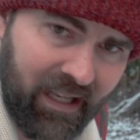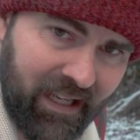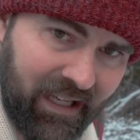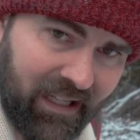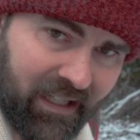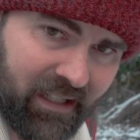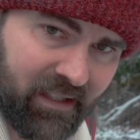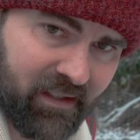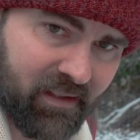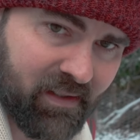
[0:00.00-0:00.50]

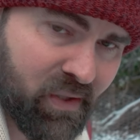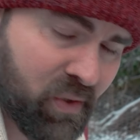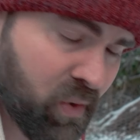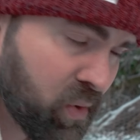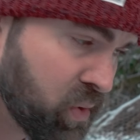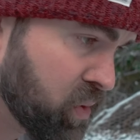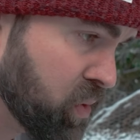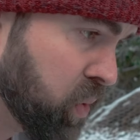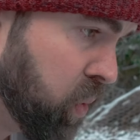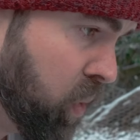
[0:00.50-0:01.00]
it is
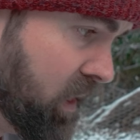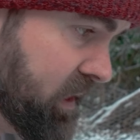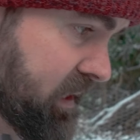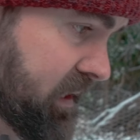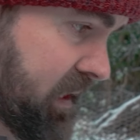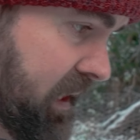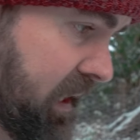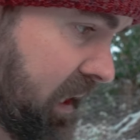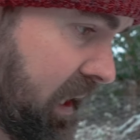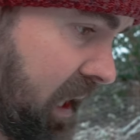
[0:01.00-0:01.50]

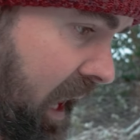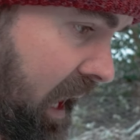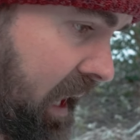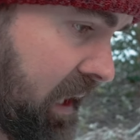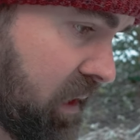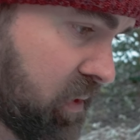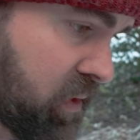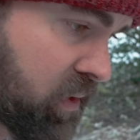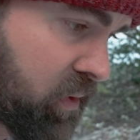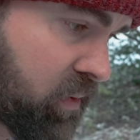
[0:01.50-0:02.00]

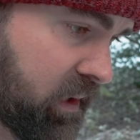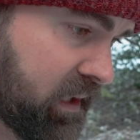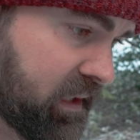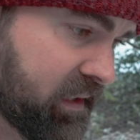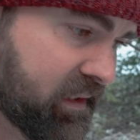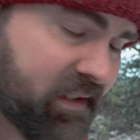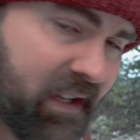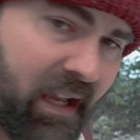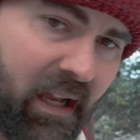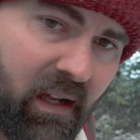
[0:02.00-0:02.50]
28
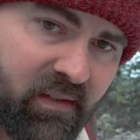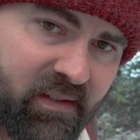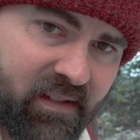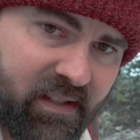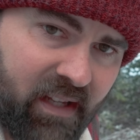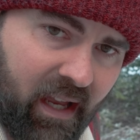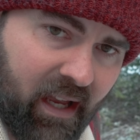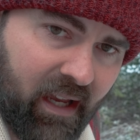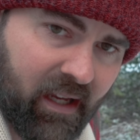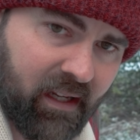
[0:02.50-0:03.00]
degrees
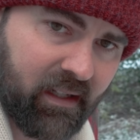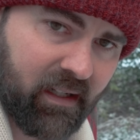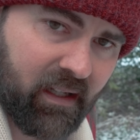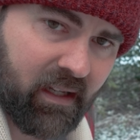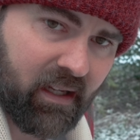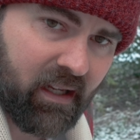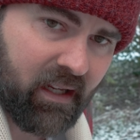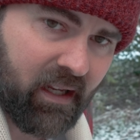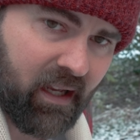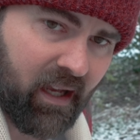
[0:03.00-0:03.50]
outside.
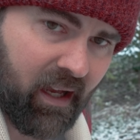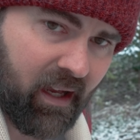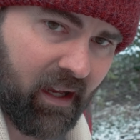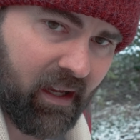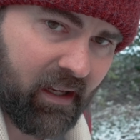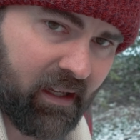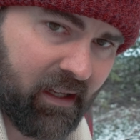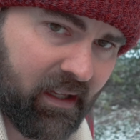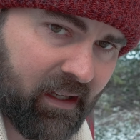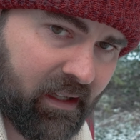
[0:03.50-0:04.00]

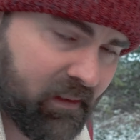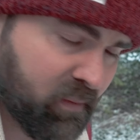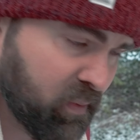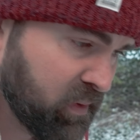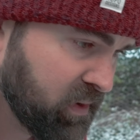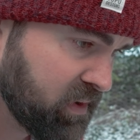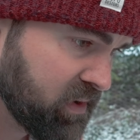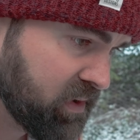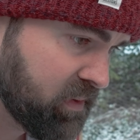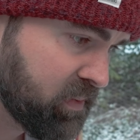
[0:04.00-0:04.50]
It
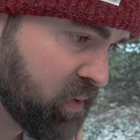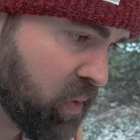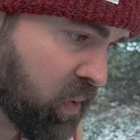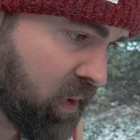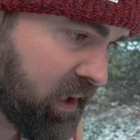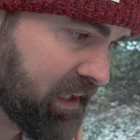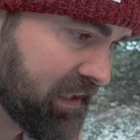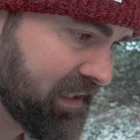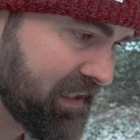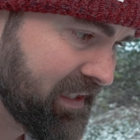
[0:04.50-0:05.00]
was
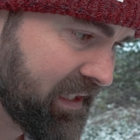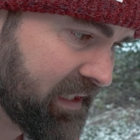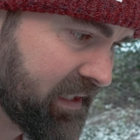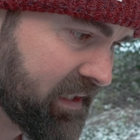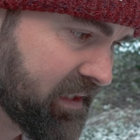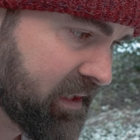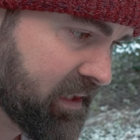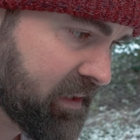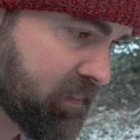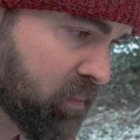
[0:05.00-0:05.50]

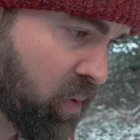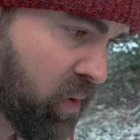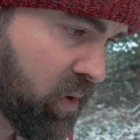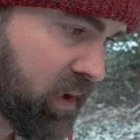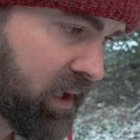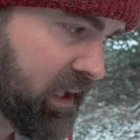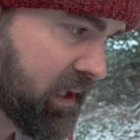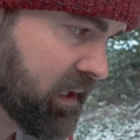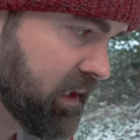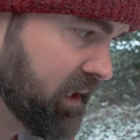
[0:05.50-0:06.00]
26 this
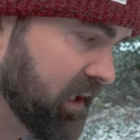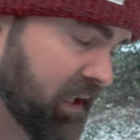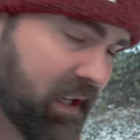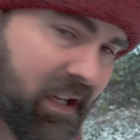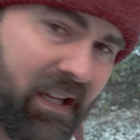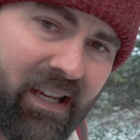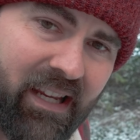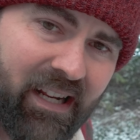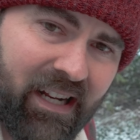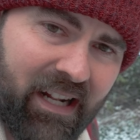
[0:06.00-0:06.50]
morning.
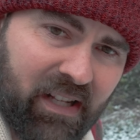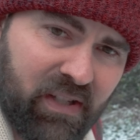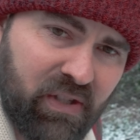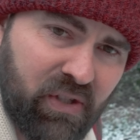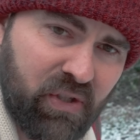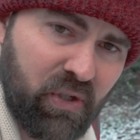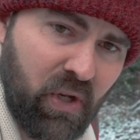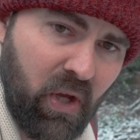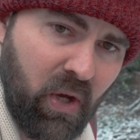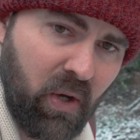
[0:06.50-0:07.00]
It has
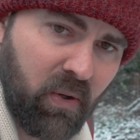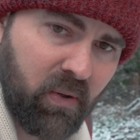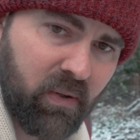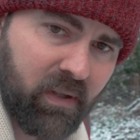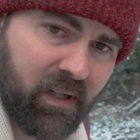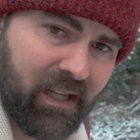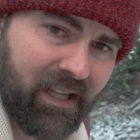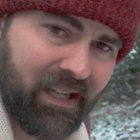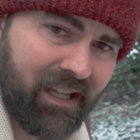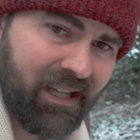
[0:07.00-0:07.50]

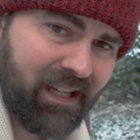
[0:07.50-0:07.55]
snowed.